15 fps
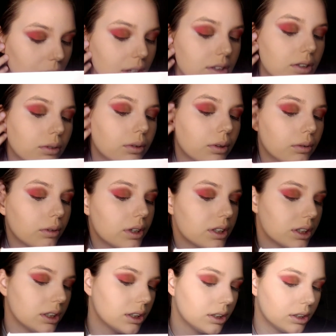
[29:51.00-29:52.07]
but I just don't want to
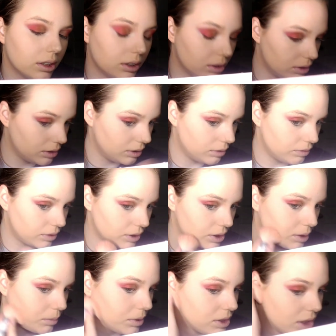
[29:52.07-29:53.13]
risk it for
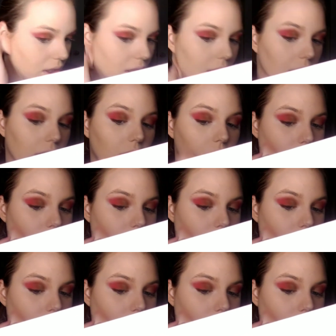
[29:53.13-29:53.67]
some reason getting